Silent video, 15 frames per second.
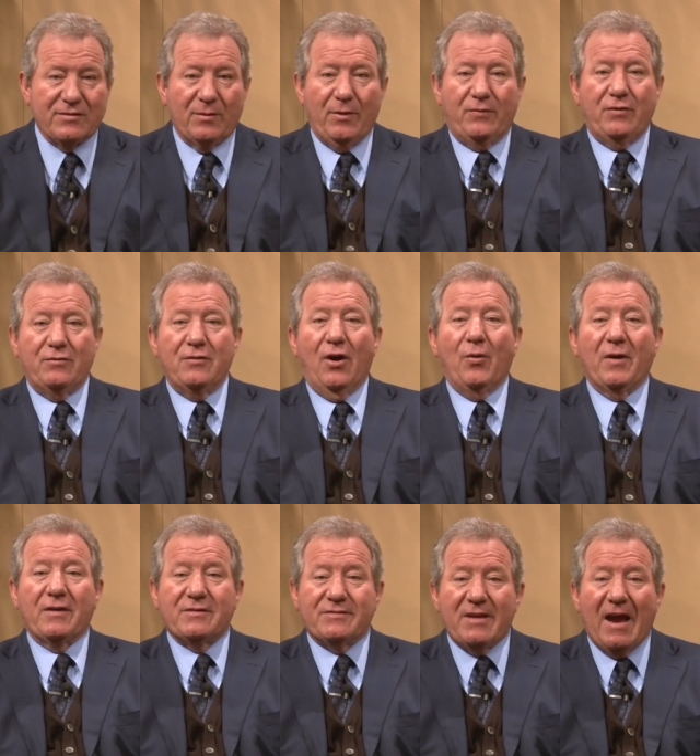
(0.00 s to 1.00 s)
Some of you
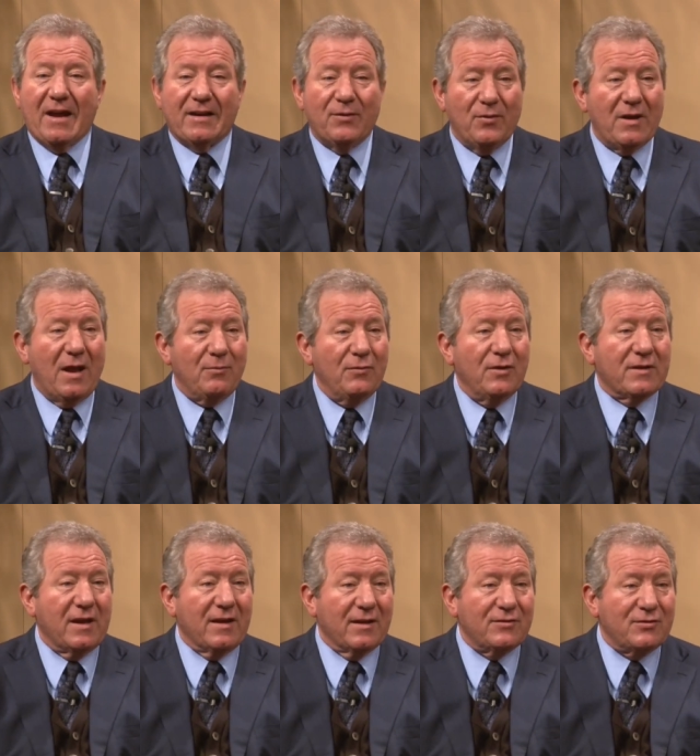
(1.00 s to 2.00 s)
know exactly when I'm
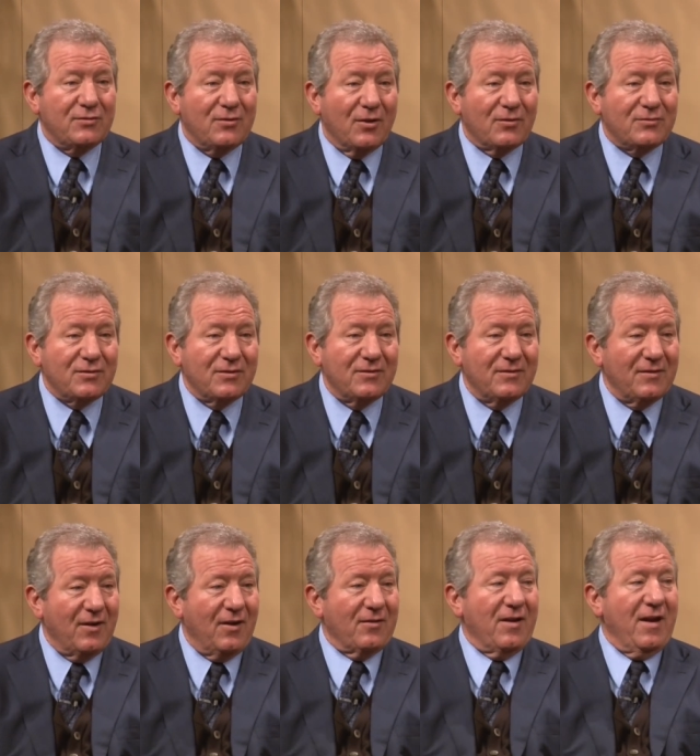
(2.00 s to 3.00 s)
looking at you, don't you?
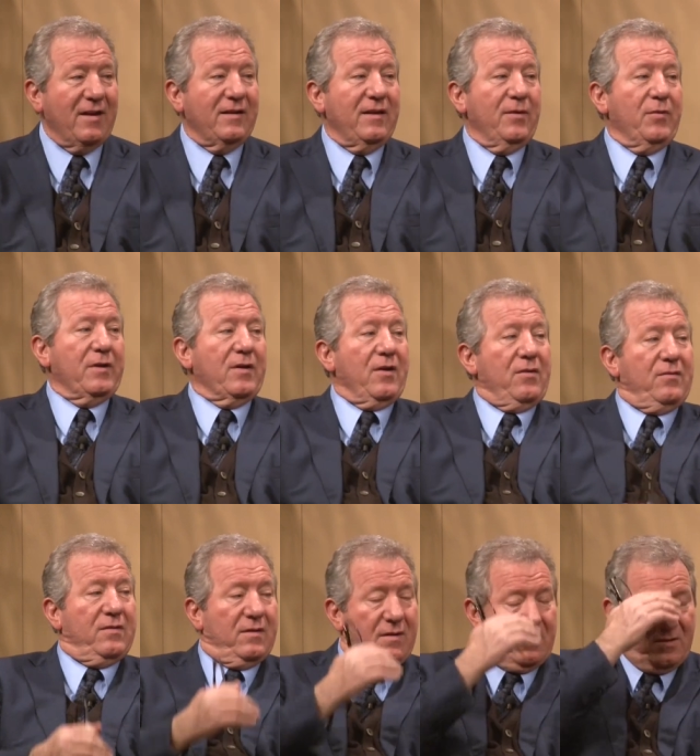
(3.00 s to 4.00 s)
All right, here we
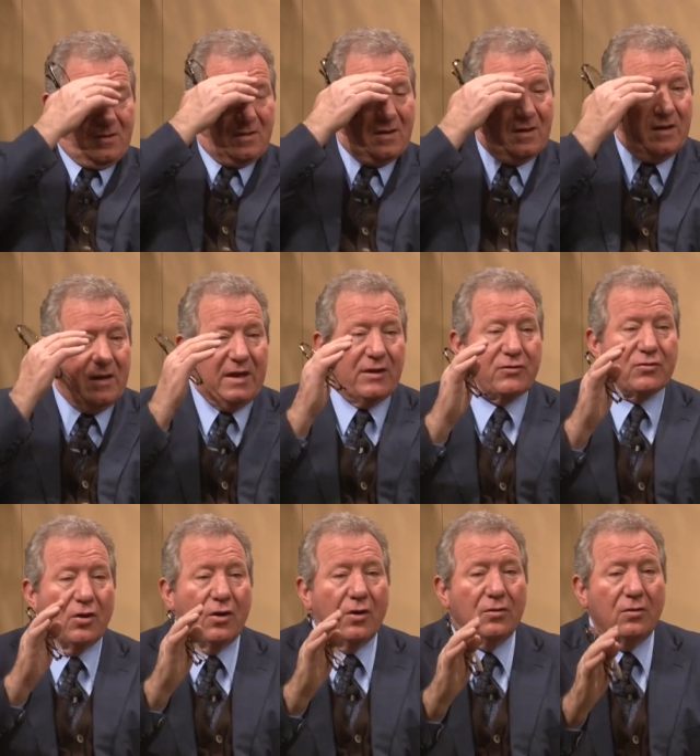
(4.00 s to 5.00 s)
go.
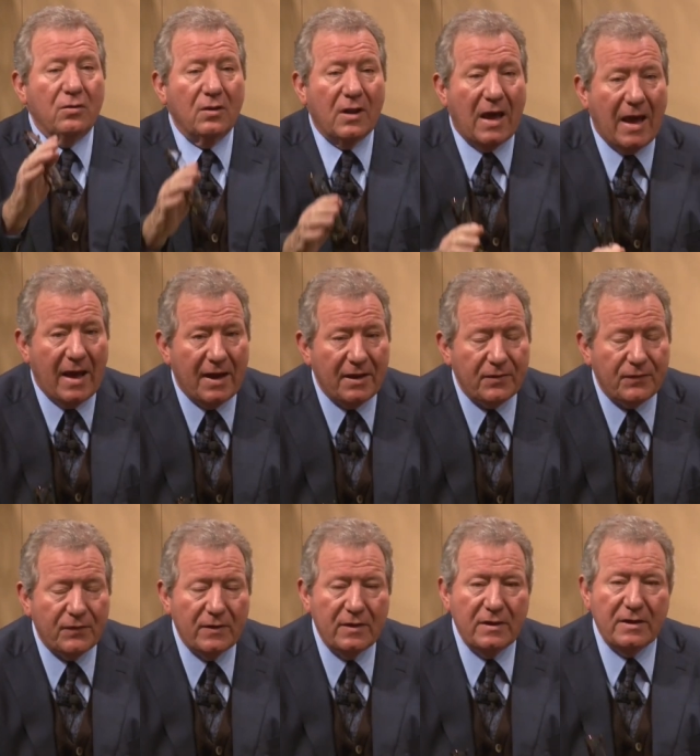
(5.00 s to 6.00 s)
Eternal
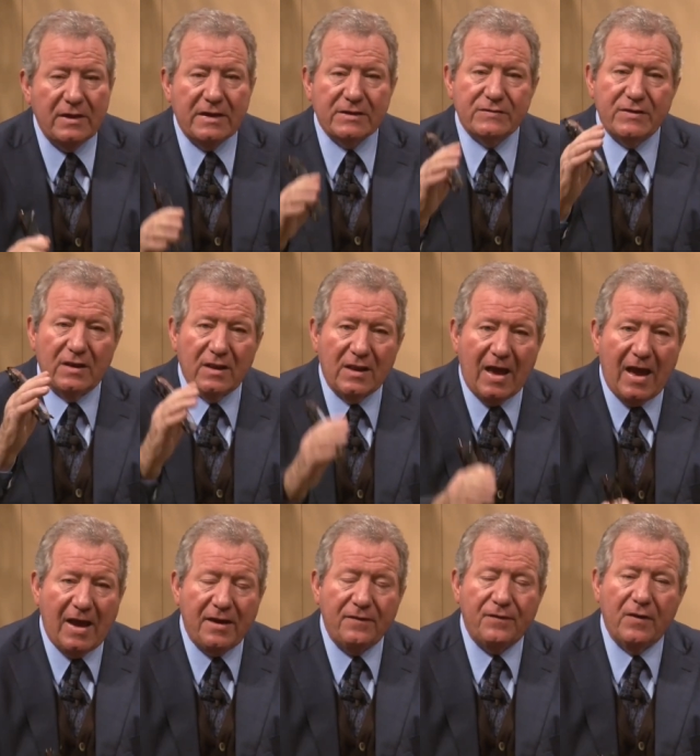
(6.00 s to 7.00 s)
life is the
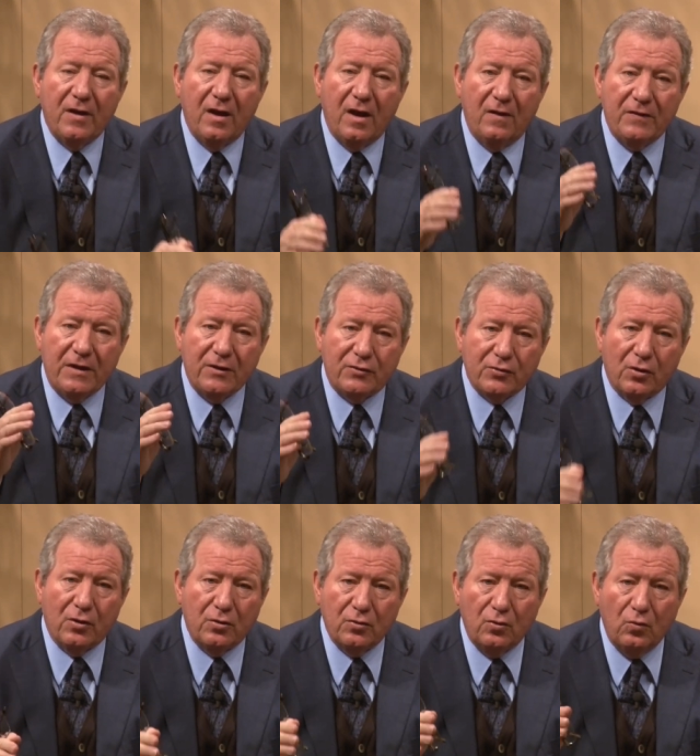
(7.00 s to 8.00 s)
life of the
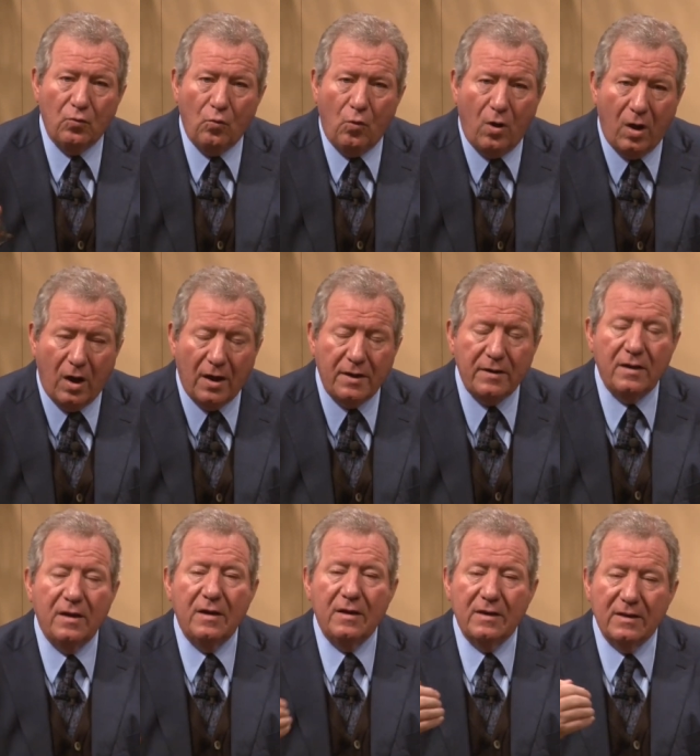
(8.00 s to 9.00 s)
eternal
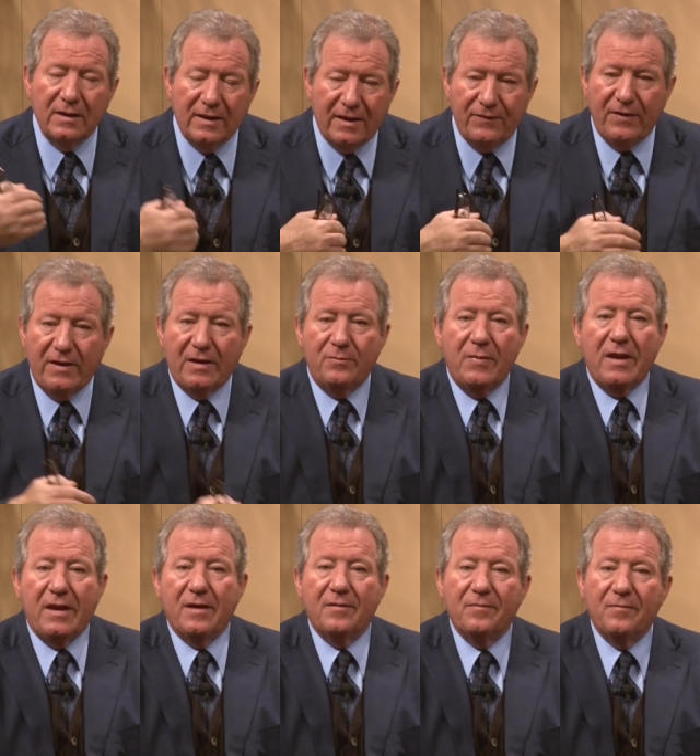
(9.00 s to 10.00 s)
one living in
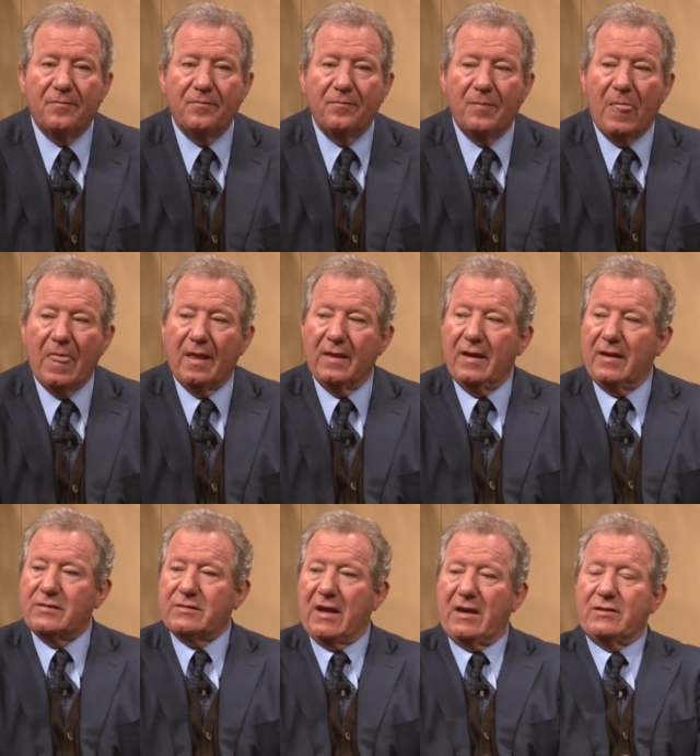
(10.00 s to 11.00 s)
me.
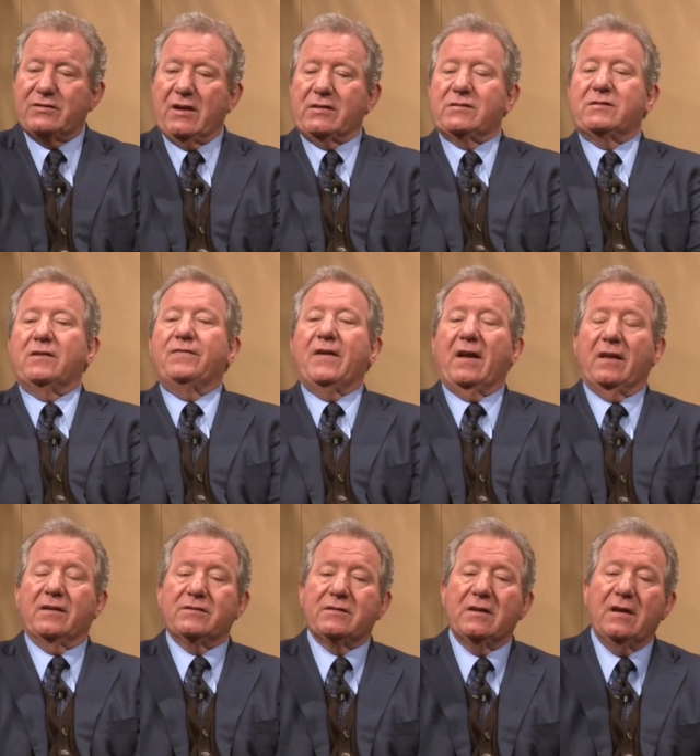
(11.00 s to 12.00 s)
Let's say it just the
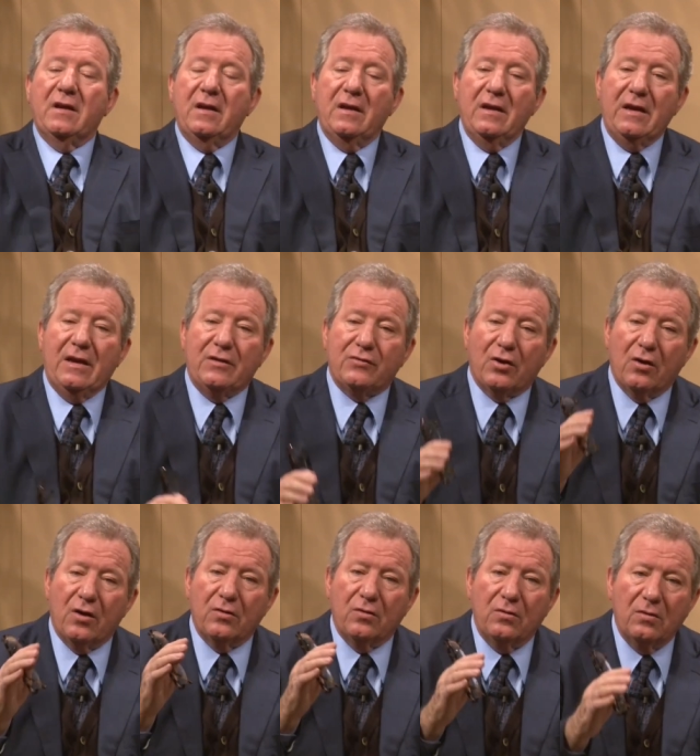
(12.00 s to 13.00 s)
fellas.
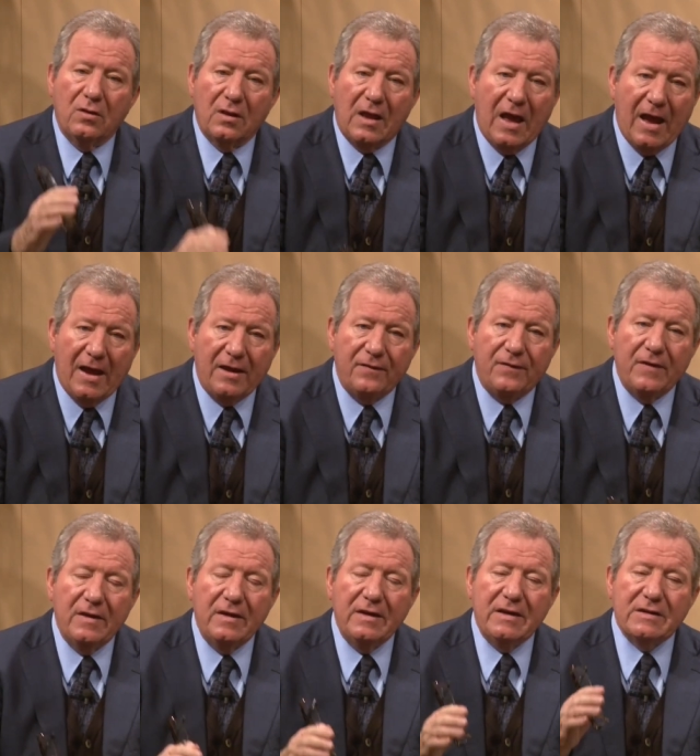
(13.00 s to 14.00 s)
Eternal life
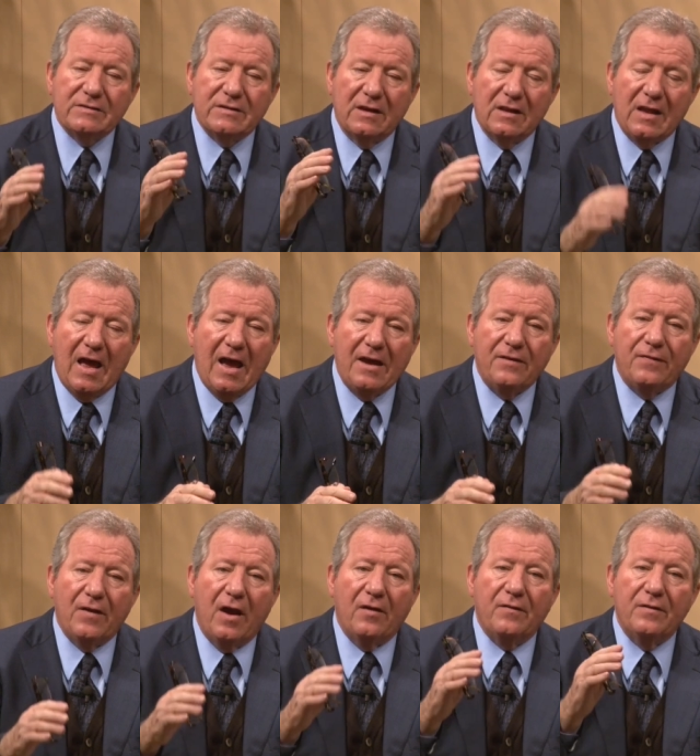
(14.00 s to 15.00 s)
is the
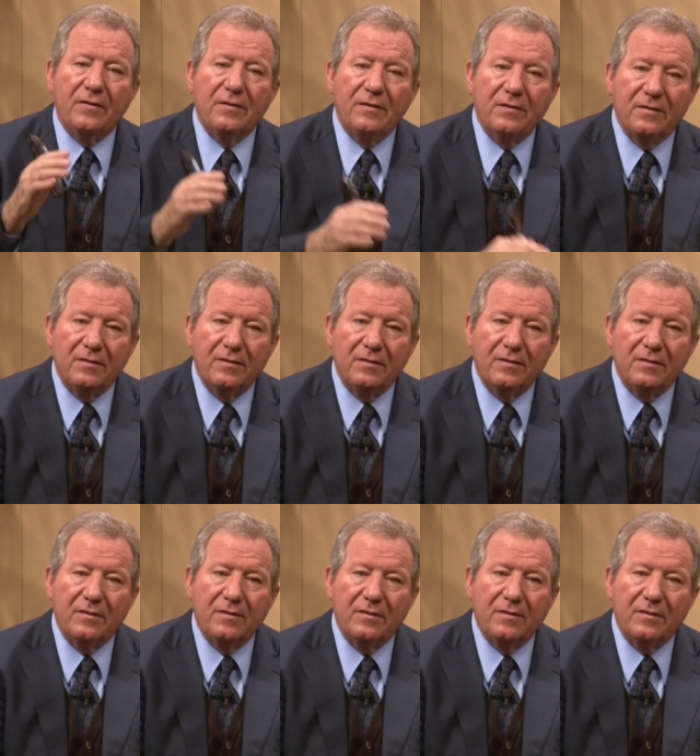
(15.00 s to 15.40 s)
life of.